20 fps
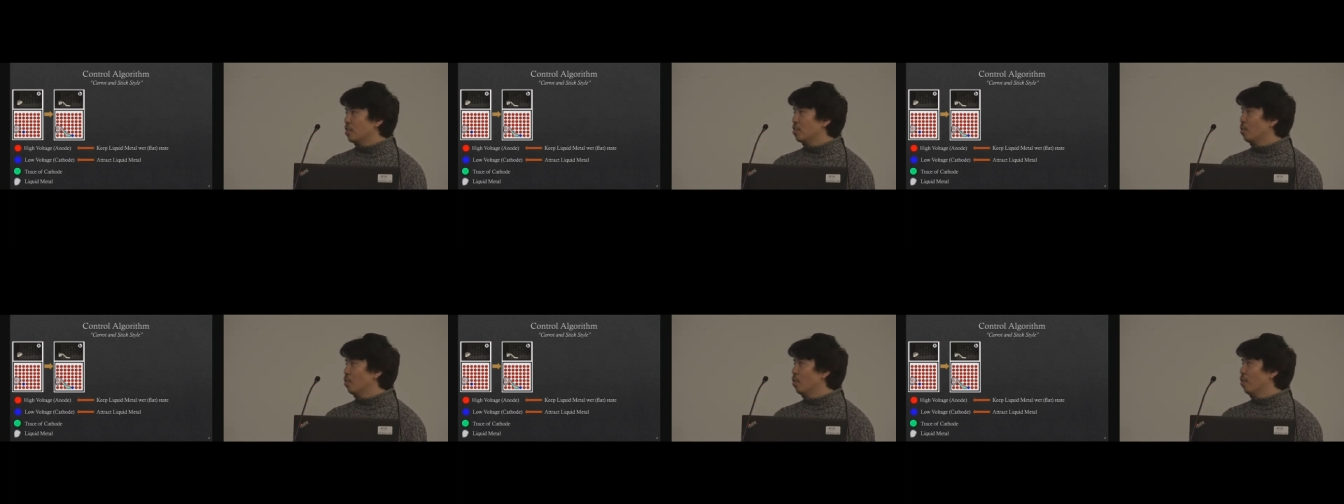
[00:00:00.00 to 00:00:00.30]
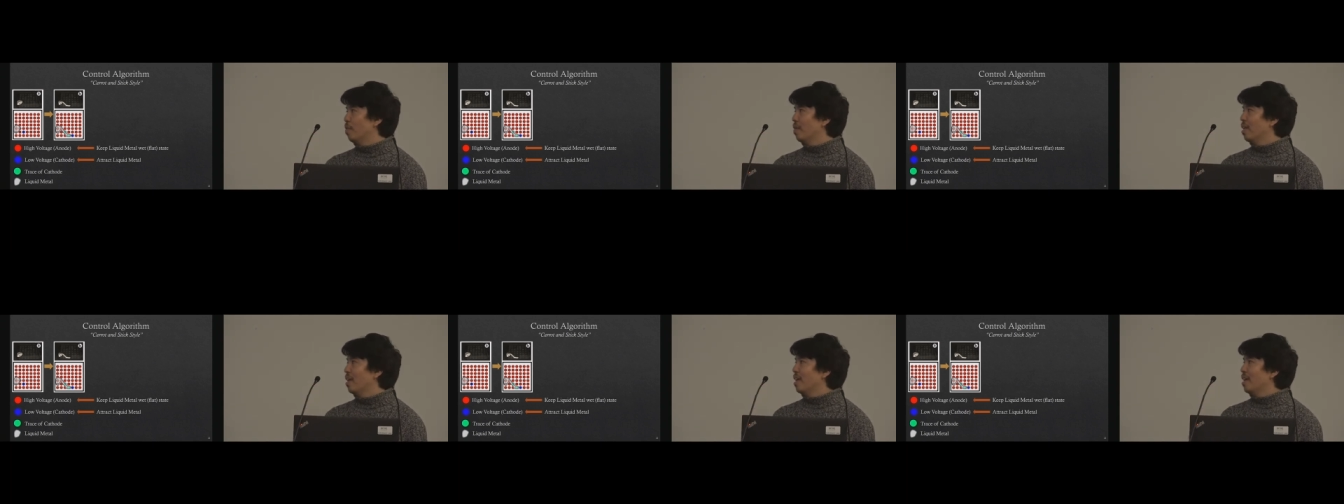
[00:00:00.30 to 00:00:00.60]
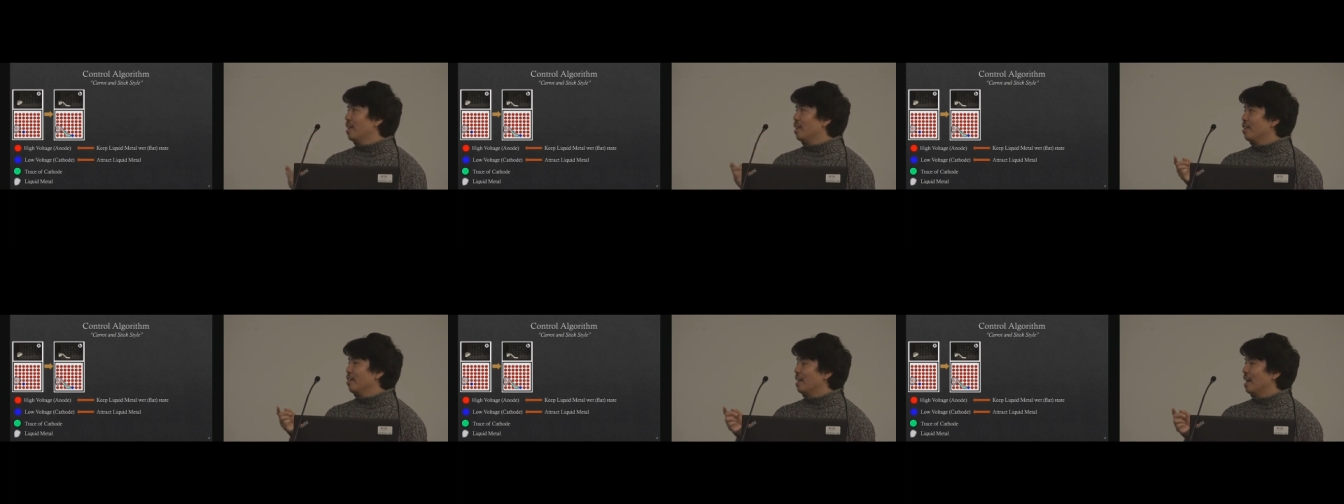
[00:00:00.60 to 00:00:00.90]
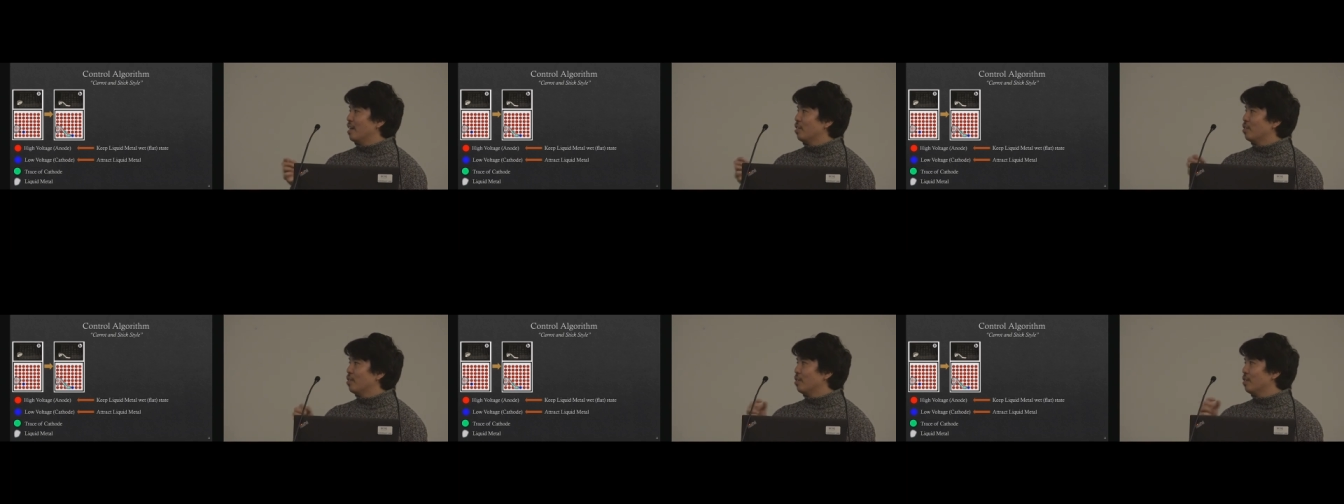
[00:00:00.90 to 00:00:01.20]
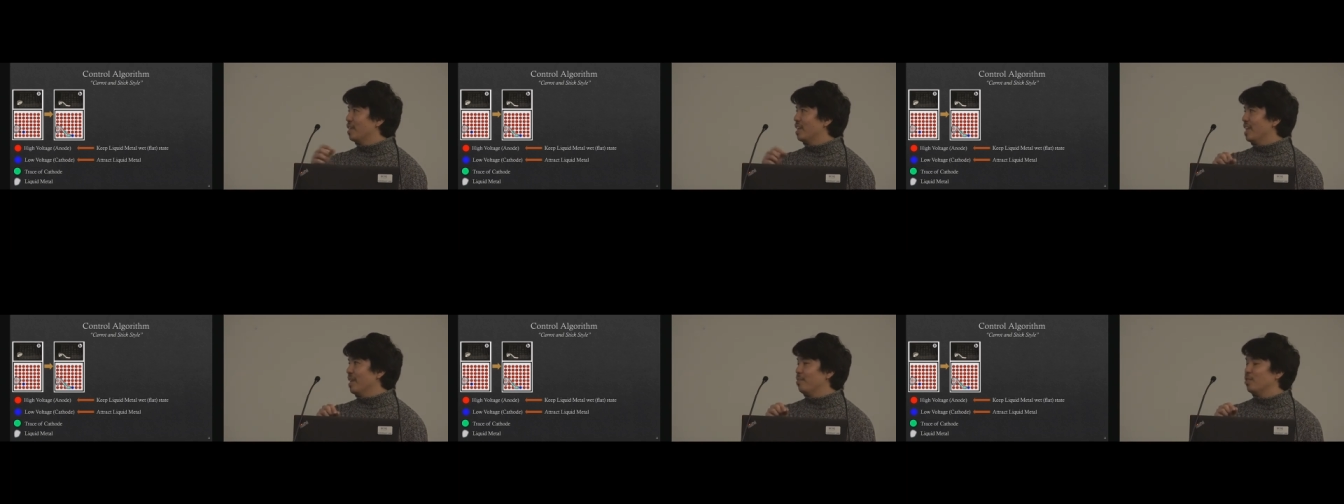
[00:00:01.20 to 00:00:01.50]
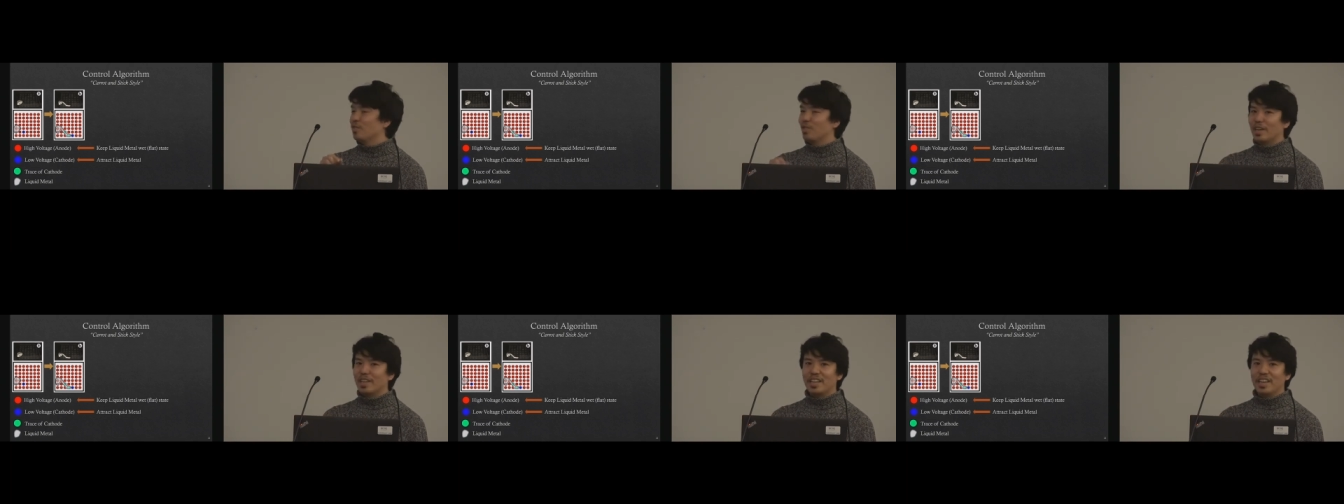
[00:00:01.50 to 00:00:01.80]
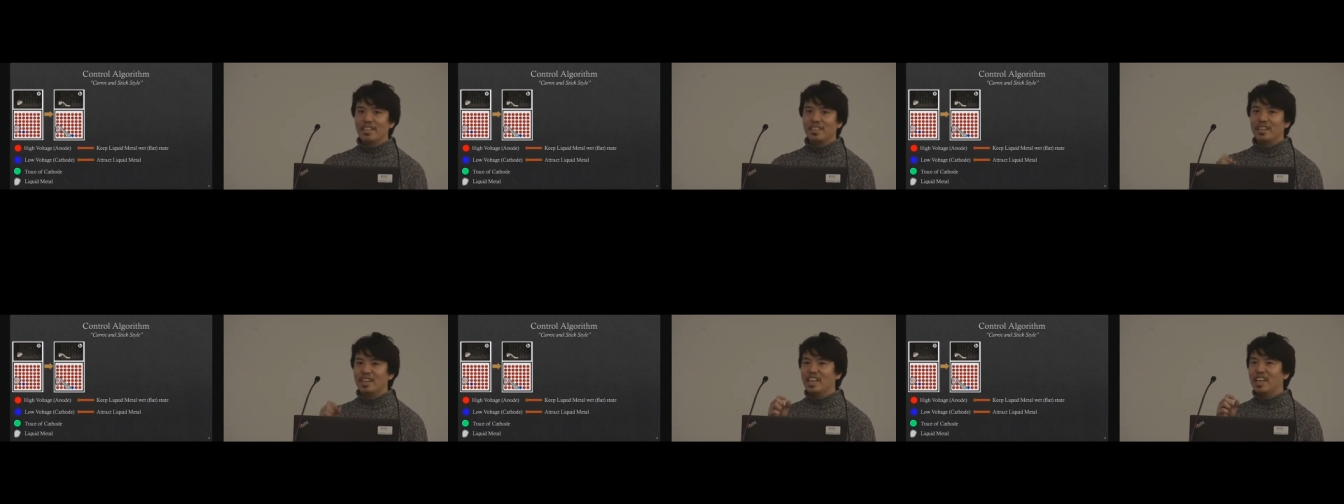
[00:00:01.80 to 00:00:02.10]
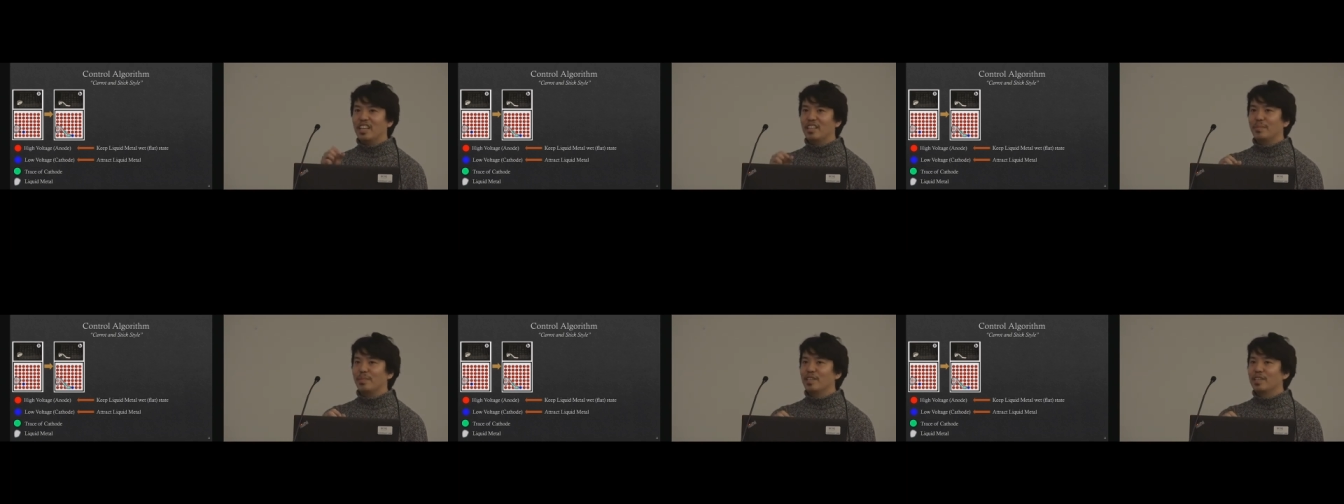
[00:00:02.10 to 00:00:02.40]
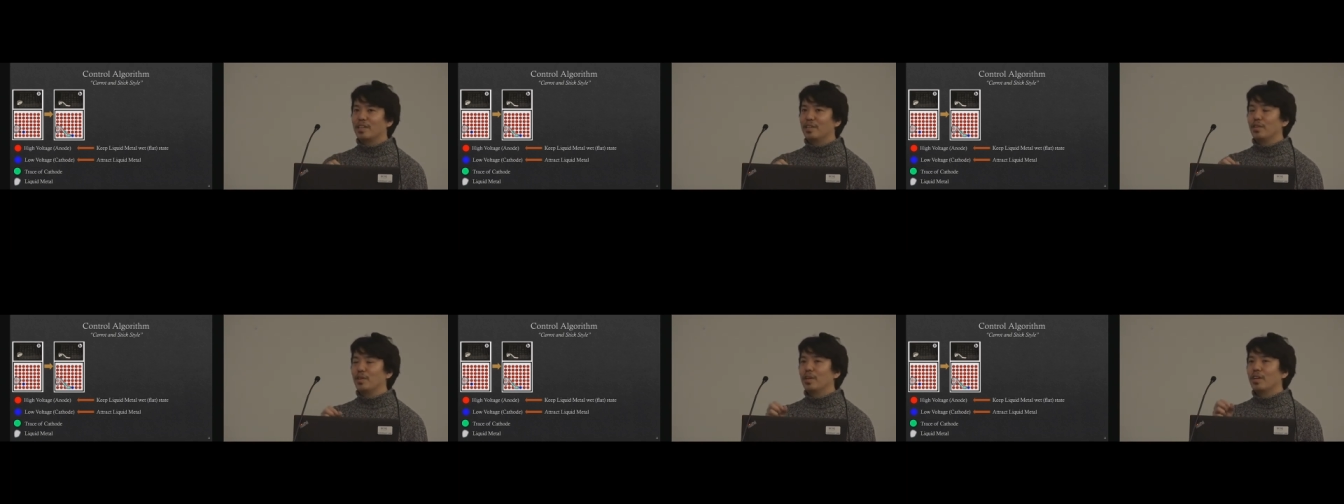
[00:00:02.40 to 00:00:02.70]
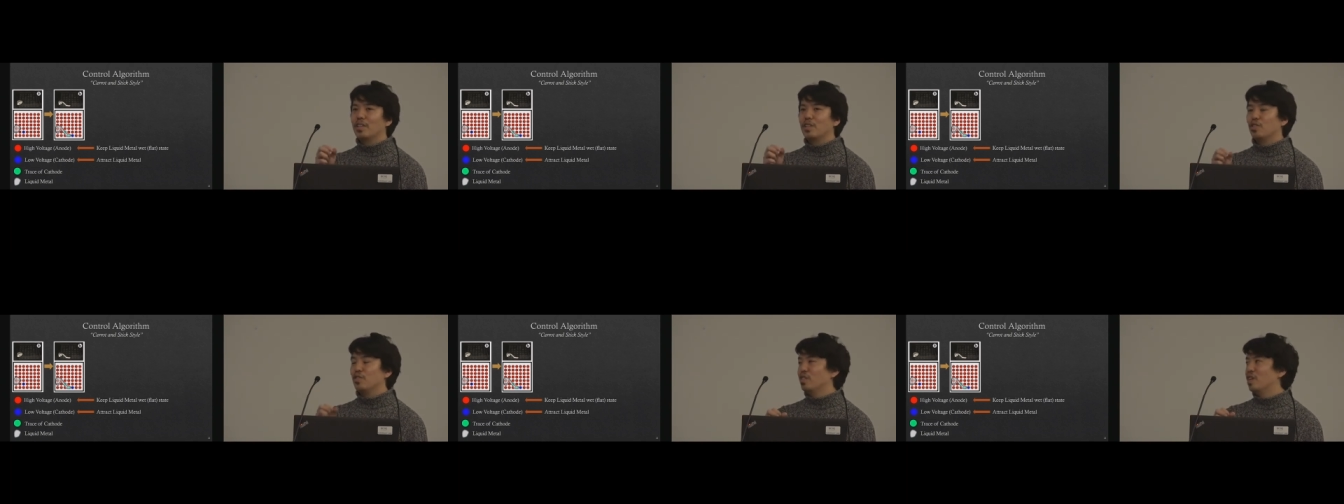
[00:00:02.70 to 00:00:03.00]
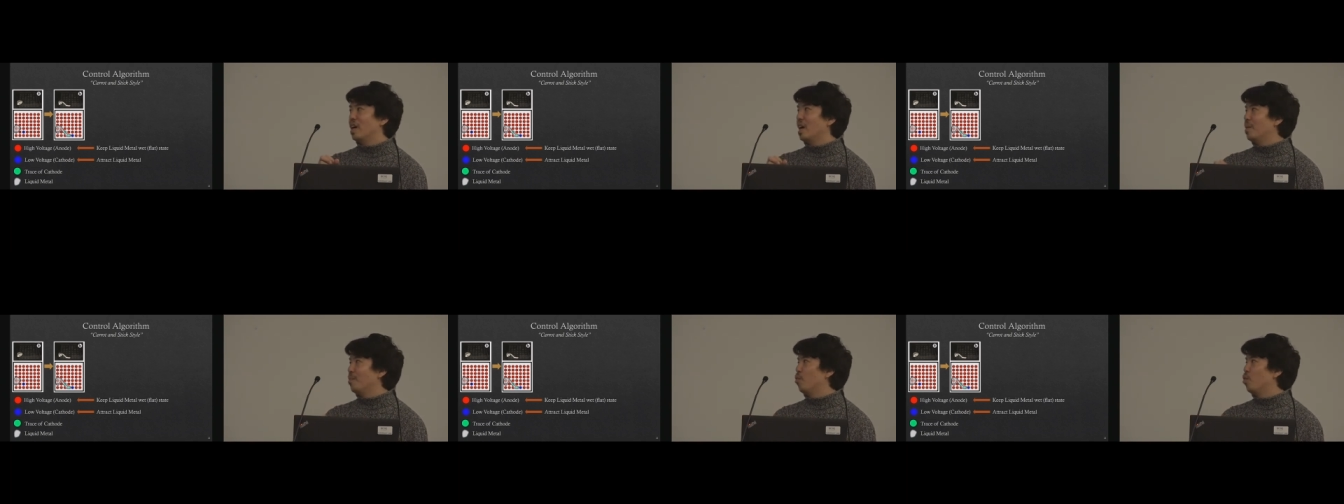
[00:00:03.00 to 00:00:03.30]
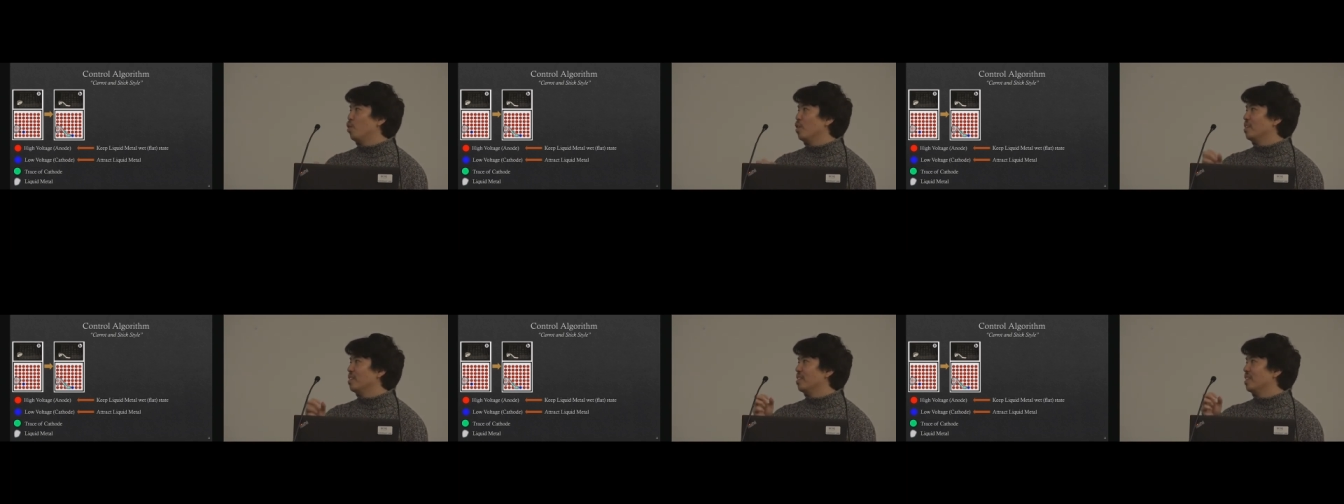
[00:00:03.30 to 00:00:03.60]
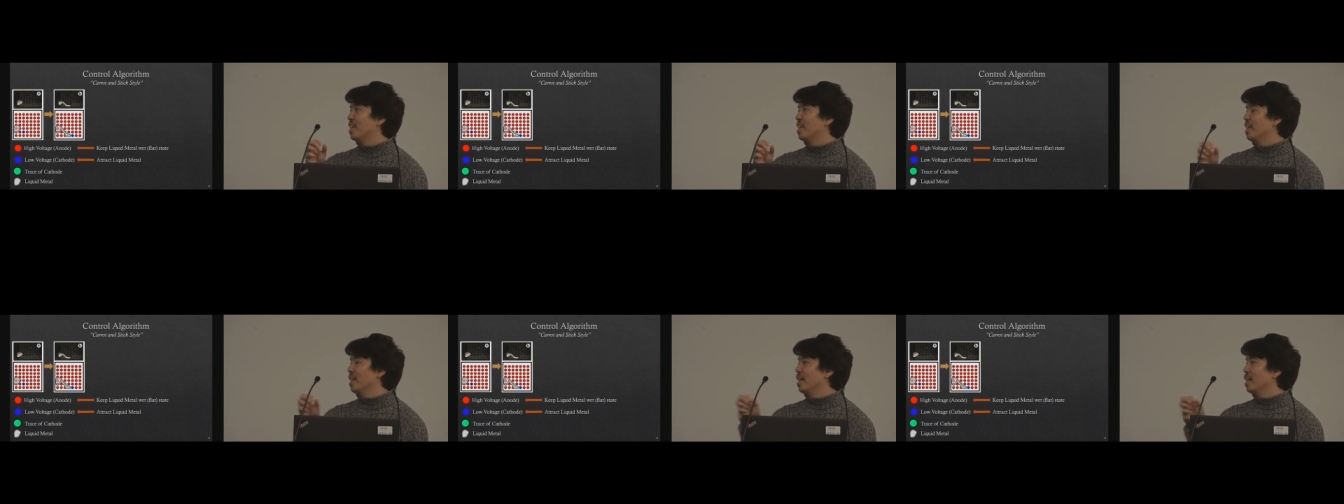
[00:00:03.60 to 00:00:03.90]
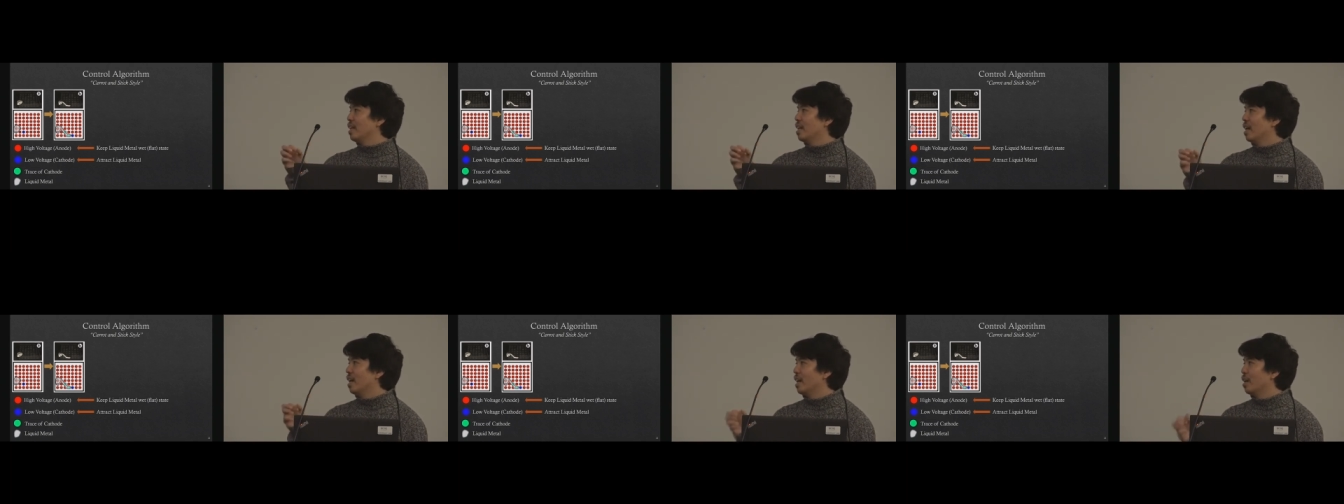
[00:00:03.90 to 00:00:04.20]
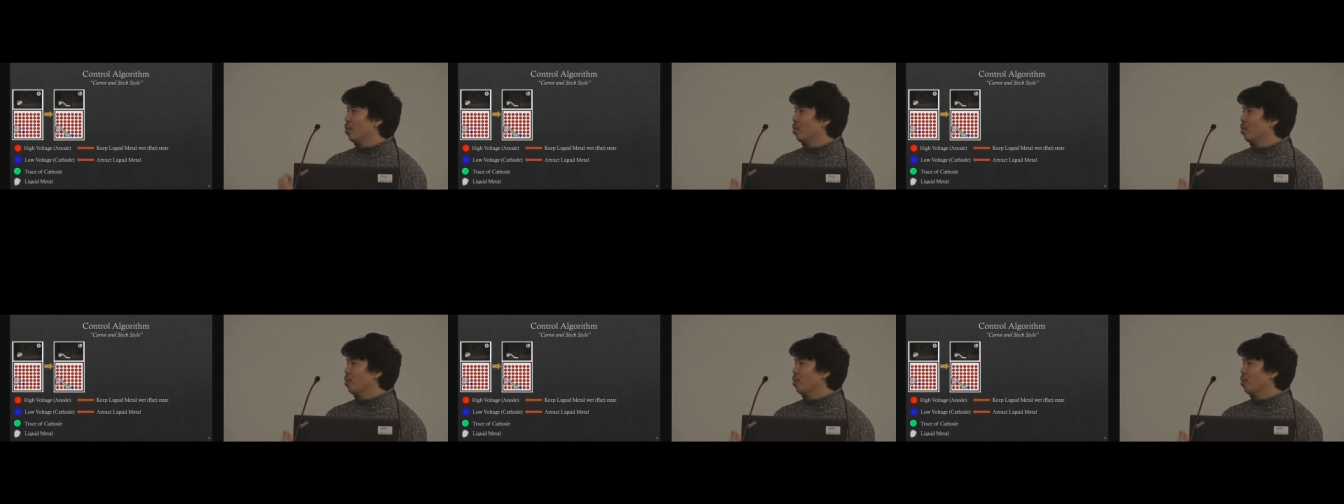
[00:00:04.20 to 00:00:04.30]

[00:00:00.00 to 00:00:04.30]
So you have to keep tracking the liquid metal to avoid they